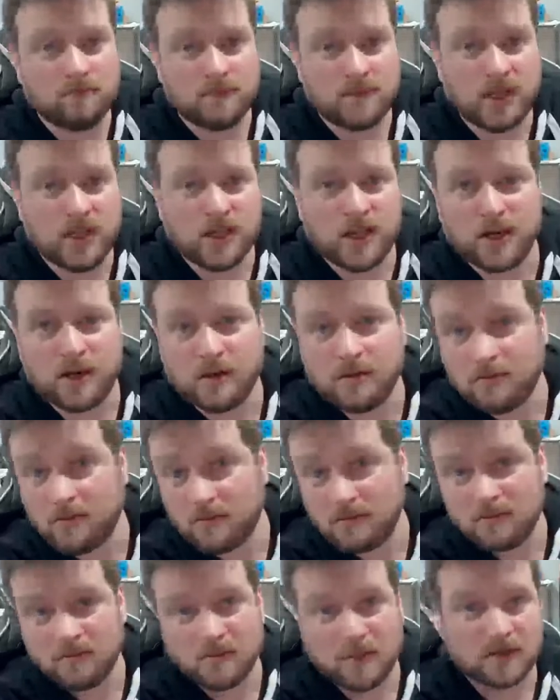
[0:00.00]
See you later.
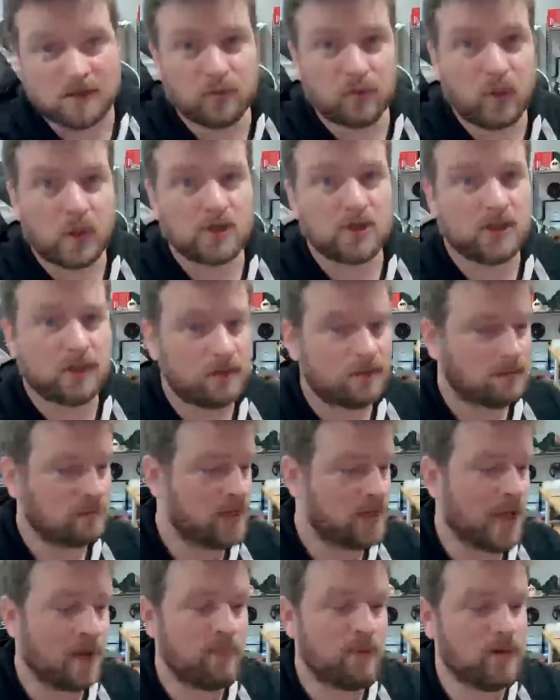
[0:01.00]
Thanks for watching.
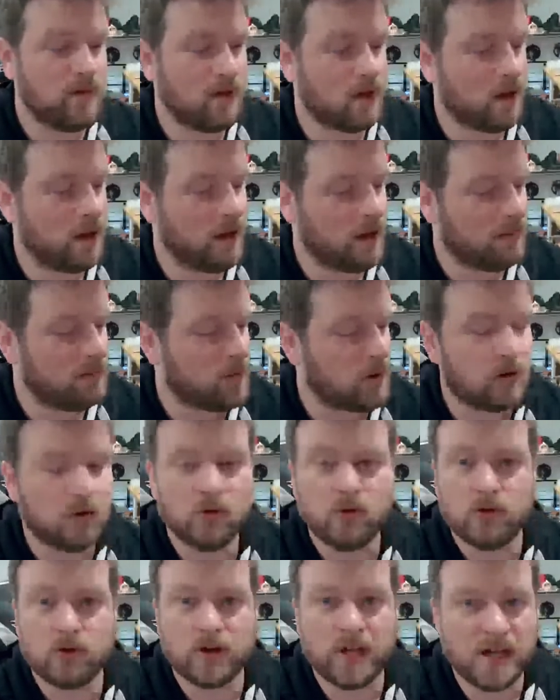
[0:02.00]
Happy Martin
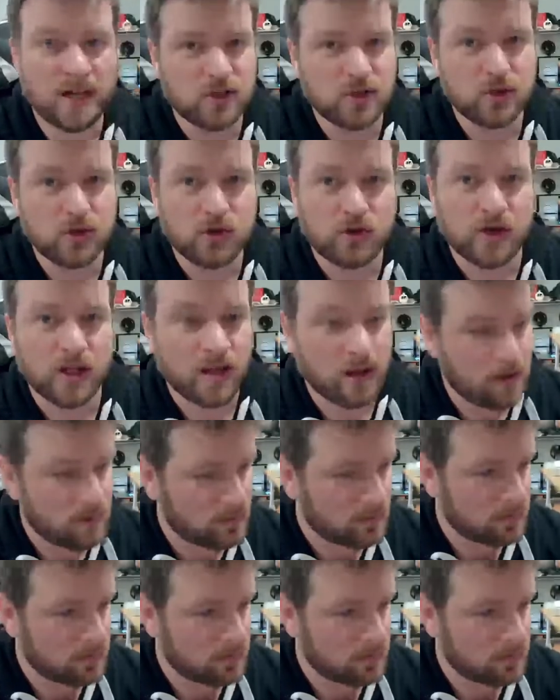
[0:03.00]
Luther King Jr. Day.